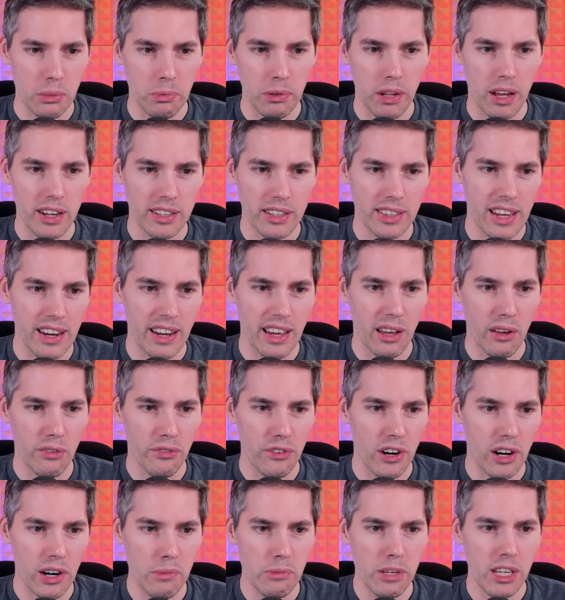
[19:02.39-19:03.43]
to block that
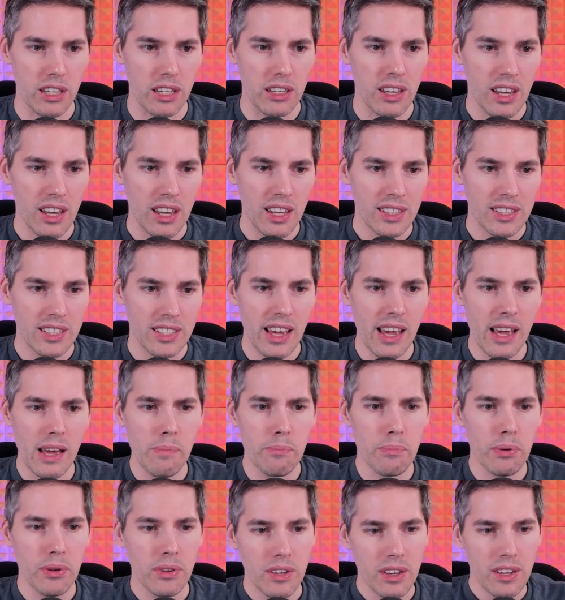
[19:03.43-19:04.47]
Elf army.
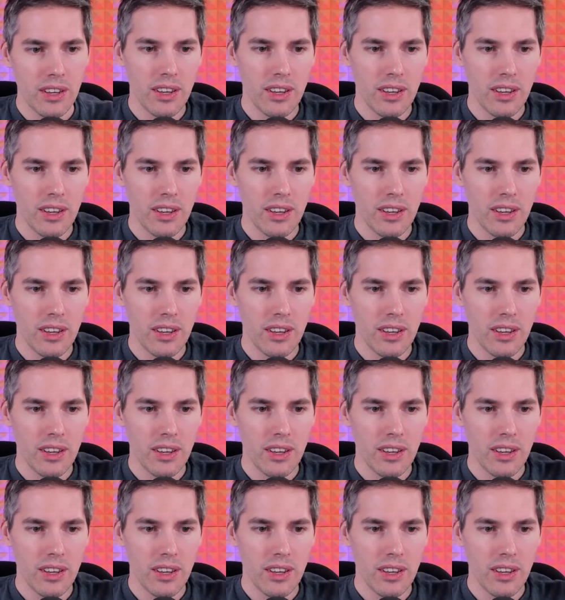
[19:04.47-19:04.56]
Tap.